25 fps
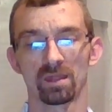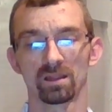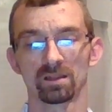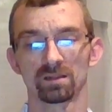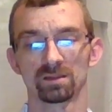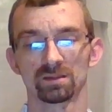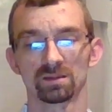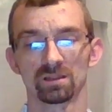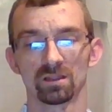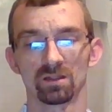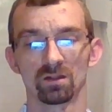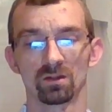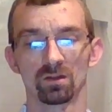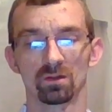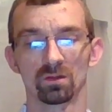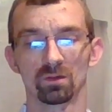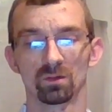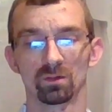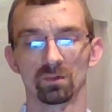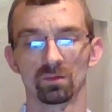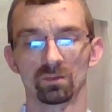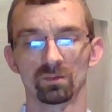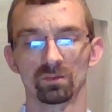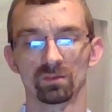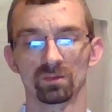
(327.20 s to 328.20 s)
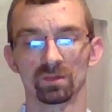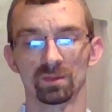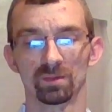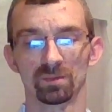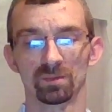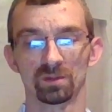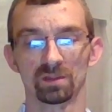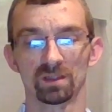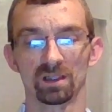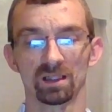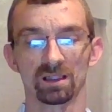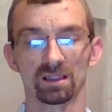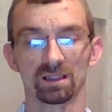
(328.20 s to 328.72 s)
So the
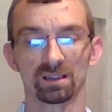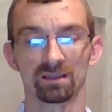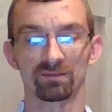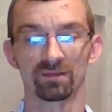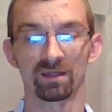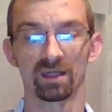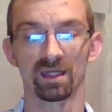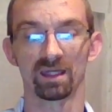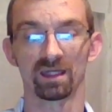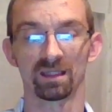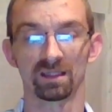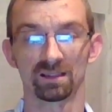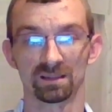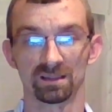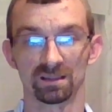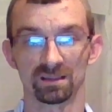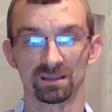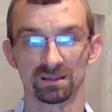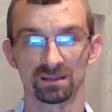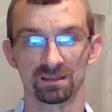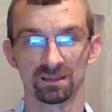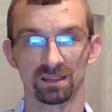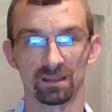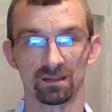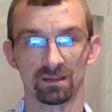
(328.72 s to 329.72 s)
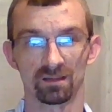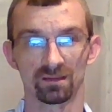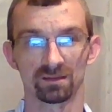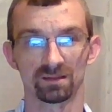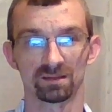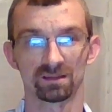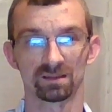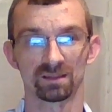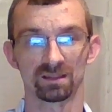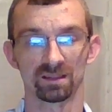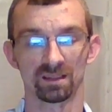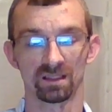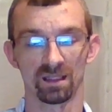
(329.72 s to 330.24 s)
protective cases,
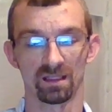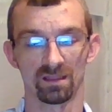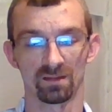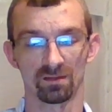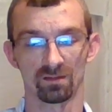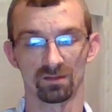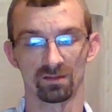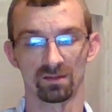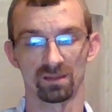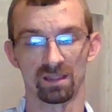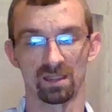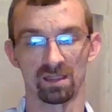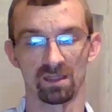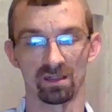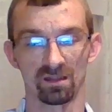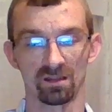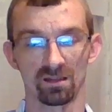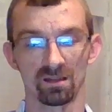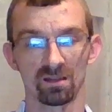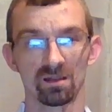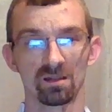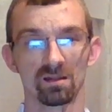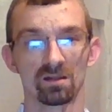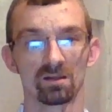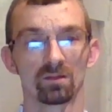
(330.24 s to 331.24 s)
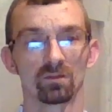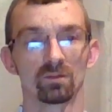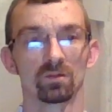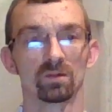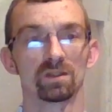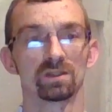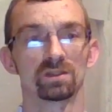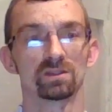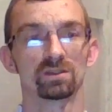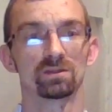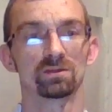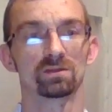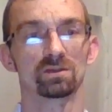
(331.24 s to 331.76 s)
that's the other thing,
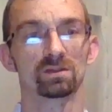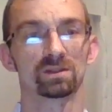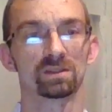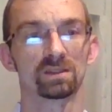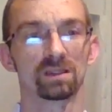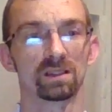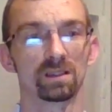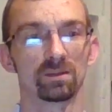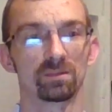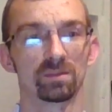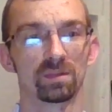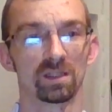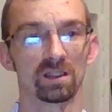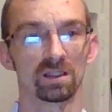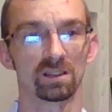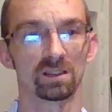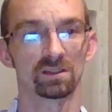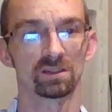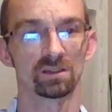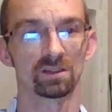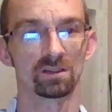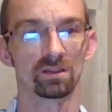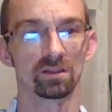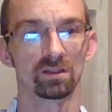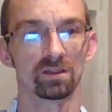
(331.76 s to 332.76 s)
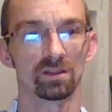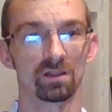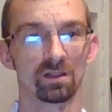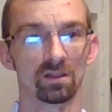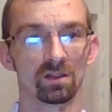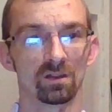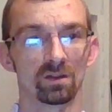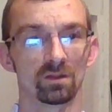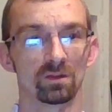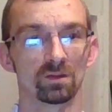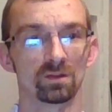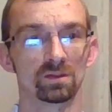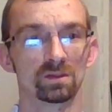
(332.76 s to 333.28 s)
which you will see a picture of
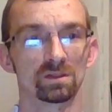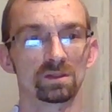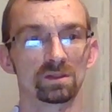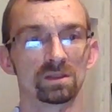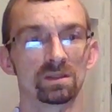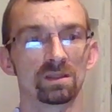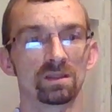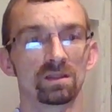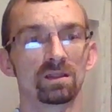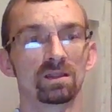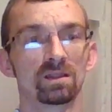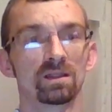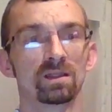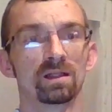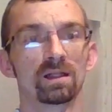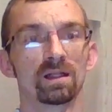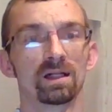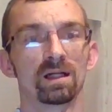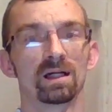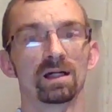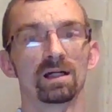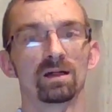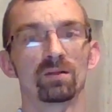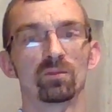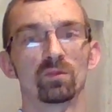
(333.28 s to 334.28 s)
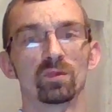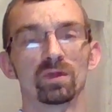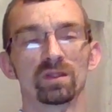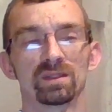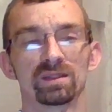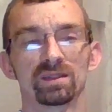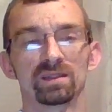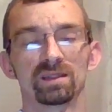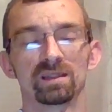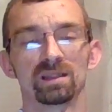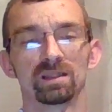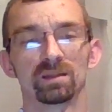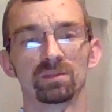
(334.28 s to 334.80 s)
those.
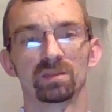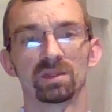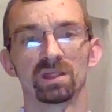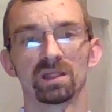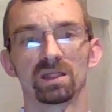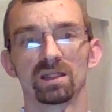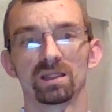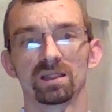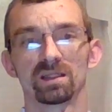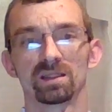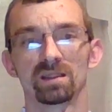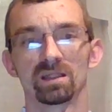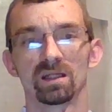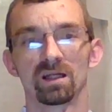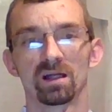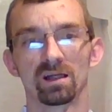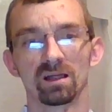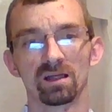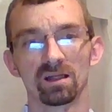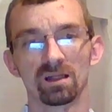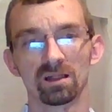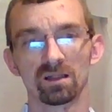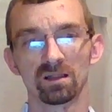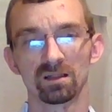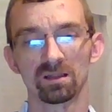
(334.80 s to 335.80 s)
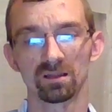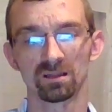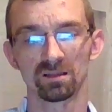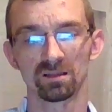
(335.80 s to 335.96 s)
With it being young